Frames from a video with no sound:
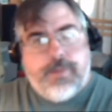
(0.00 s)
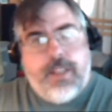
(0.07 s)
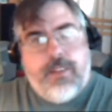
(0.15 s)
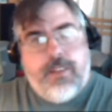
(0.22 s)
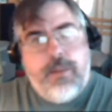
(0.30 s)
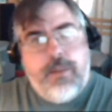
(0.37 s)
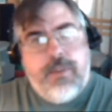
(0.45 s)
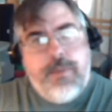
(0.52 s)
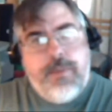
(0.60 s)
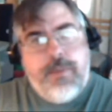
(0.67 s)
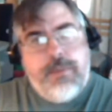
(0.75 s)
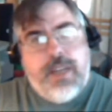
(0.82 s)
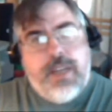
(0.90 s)
it seems
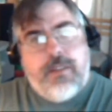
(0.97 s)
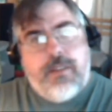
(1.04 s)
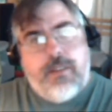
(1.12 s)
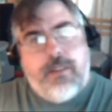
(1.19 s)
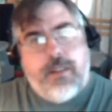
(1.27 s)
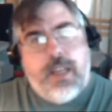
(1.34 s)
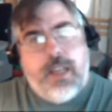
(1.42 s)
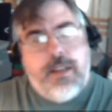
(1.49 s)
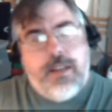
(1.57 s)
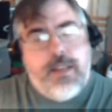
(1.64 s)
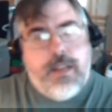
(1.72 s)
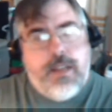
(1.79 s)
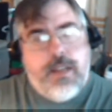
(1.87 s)
to be based on the
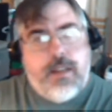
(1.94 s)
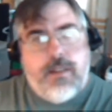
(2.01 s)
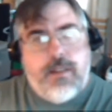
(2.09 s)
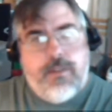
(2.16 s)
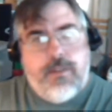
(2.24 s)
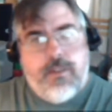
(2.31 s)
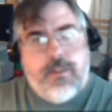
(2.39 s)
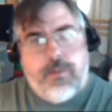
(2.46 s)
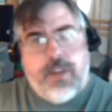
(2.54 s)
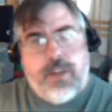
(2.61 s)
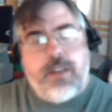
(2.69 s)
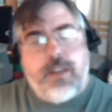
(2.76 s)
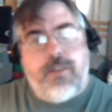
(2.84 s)
idea of
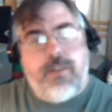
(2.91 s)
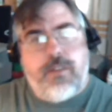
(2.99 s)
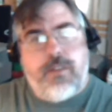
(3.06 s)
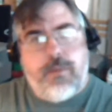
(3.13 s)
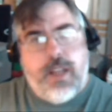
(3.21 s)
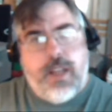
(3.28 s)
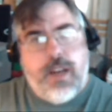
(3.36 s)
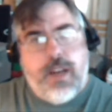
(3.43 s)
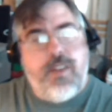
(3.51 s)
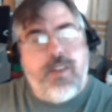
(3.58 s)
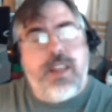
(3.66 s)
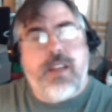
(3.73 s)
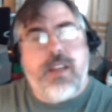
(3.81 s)
subjectivism, that
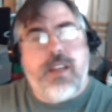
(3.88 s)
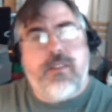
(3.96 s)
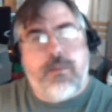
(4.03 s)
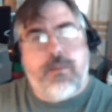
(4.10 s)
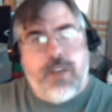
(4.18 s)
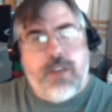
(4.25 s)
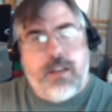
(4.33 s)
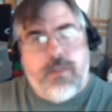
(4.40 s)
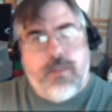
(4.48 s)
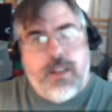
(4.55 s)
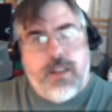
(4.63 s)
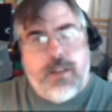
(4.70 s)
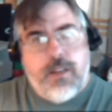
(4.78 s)
everything is
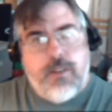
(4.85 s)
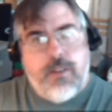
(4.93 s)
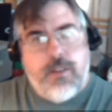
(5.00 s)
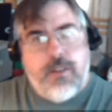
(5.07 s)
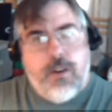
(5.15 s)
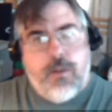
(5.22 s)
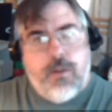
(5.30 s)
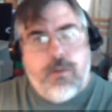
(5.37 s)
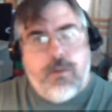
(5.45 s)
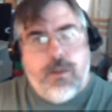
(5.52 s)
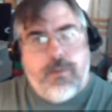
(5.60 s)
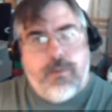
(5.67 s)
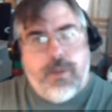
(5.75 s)
subjective, that there is no,
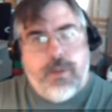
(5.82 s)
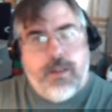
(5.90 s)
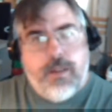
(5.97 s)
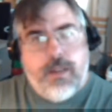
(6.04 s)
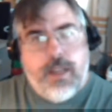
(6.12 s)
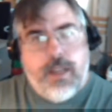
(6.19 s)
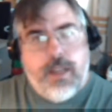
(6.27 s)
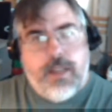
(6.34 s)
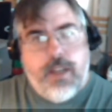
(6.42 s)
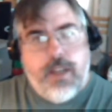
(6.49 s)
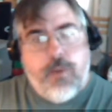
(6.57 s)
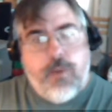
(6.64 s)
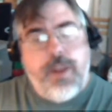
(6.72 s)
that
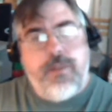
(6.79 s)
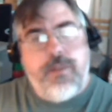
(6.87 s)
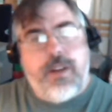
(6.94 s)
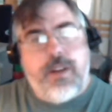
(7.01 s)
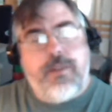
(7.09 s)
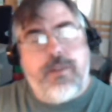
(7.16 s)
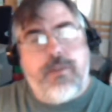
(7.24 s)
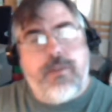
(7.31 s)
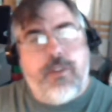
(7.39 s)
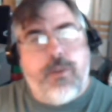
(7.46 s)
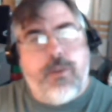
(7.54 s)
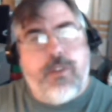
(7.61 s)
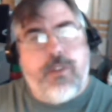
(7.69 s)
the only objective
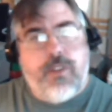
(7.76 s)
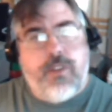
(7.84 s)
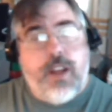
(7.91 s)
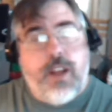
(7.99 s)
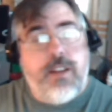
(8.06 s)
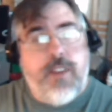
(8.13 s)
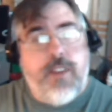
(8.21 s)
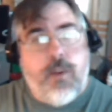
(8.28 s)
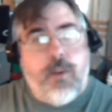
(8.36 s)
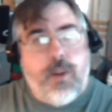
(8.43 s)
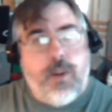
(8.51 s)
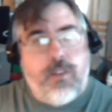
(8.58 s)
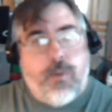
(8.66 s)
truths are scientific
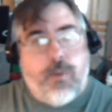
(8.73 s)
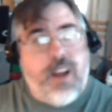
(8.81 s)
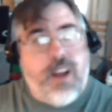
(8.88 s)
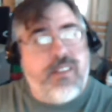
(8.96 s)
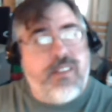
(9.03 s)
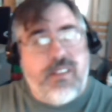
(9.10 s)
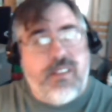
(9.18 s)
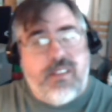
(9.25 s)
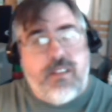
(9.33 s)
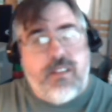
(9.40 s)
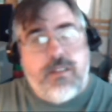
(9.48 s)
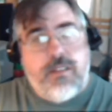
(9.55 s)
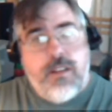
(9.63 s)
ones. Rocks
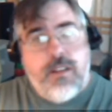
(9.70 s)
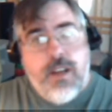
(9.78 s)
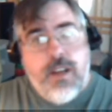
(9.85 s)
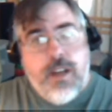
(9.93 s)
exist,